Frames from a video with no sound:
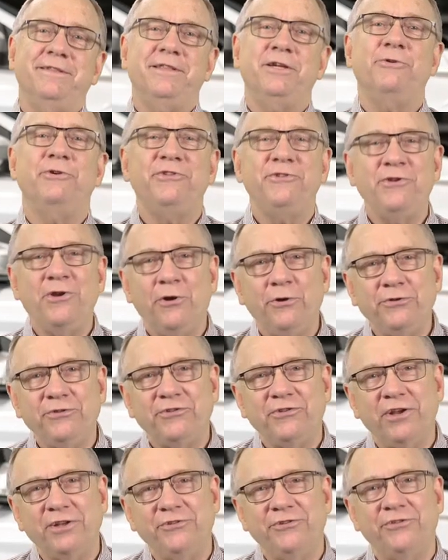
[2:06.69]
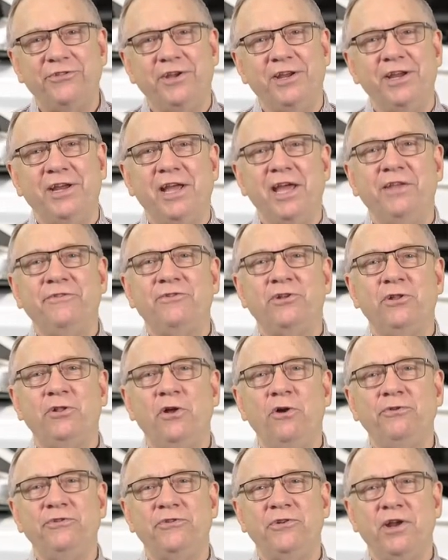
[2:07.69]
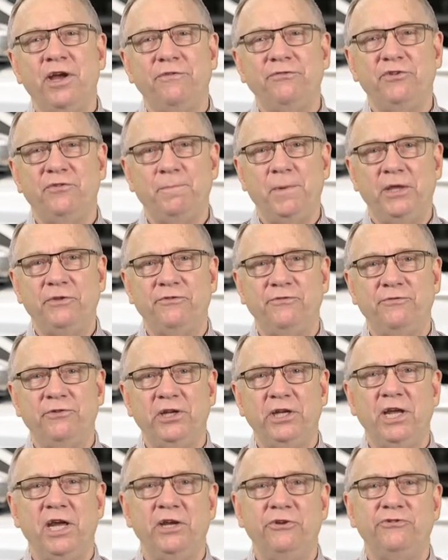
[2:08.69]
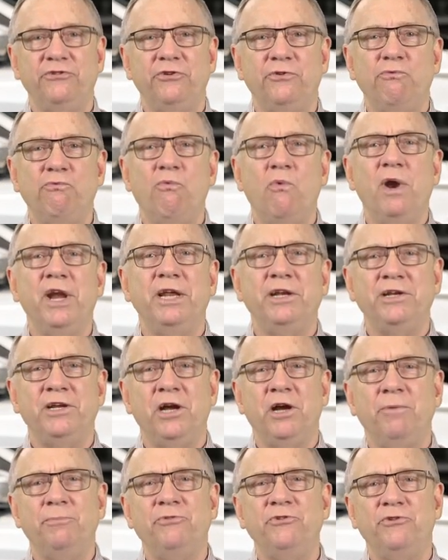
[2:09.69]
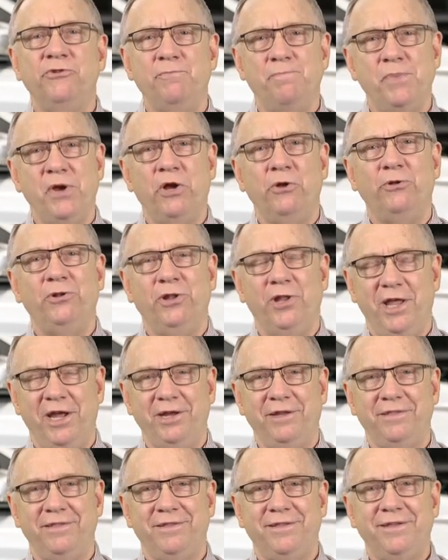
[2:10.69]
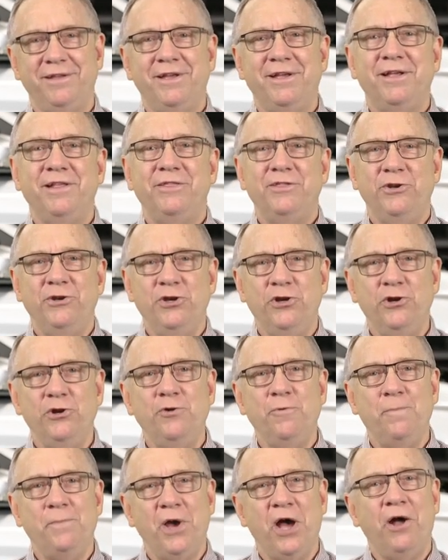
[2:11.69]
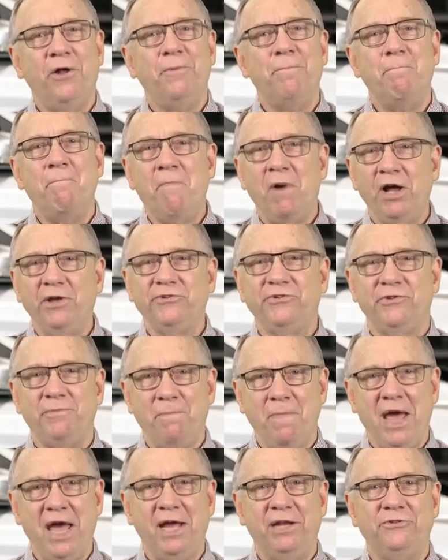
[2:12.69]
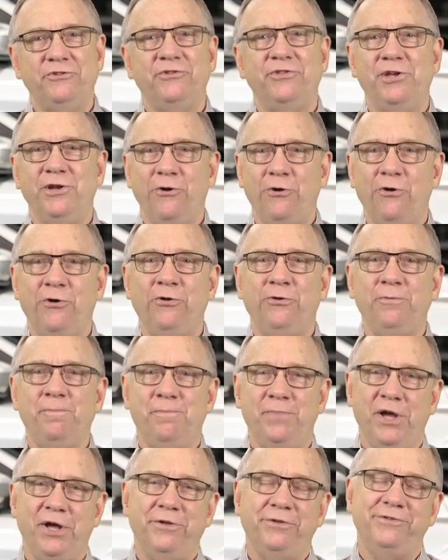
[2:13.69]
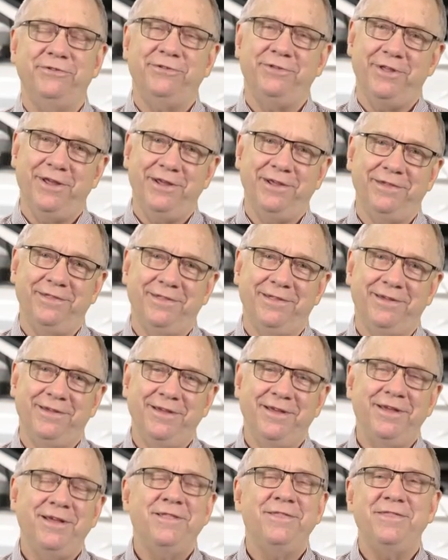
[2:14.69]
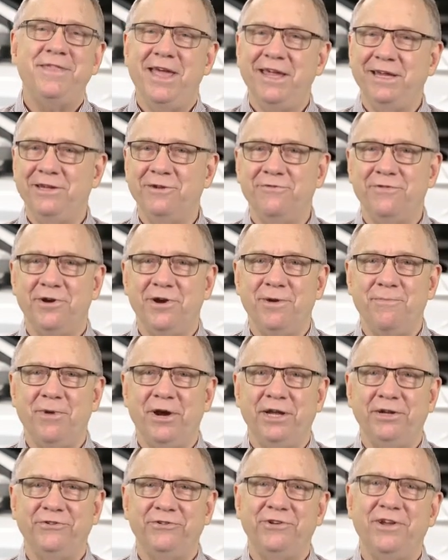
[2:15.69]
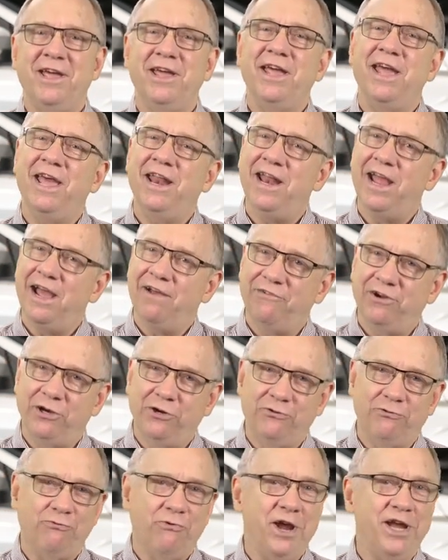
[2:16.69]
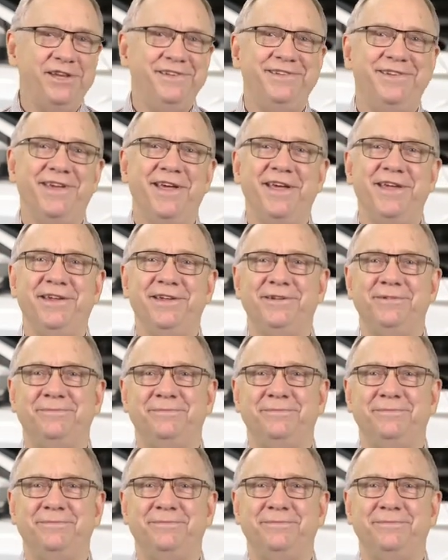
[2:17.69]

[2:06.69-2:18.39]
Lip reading: There is no such thing as close enough specification when it comes to belt length. The new belt must match the old belt's length. Thank you very much, and have a great day.